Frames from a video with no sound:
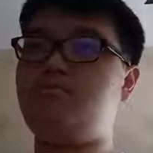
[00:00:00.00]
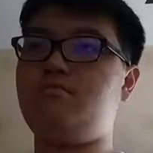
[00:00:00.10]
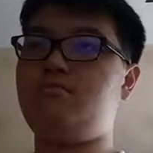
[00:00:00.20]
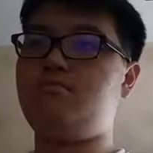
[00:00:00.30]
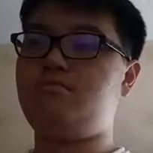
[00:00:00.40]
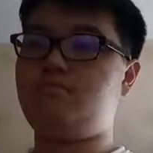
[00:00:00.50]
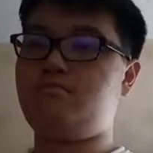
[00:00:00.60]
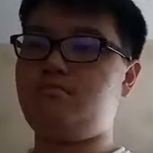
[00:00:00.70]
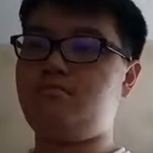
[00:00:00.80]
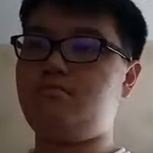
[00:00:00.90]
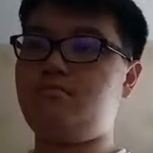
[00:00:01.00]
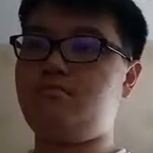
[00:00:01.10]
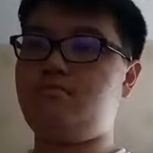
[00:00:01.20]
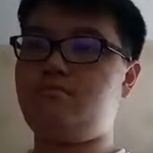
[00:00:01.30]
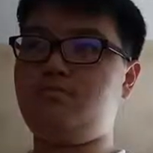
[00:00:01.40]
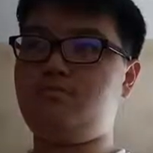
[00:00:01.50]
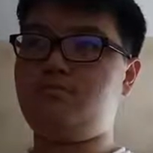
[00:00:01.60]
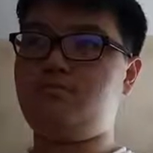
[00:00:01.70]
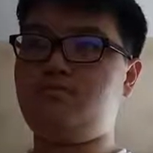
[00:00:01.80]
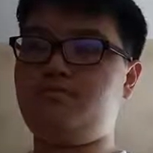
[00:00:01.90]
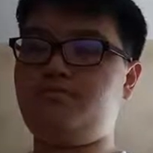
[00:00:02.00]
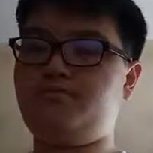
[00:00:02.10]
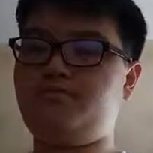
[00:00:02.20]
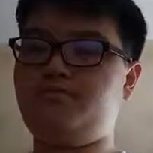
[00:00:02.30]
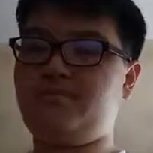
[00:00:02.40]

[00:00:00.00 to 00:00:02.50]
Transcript: Nobody speaks.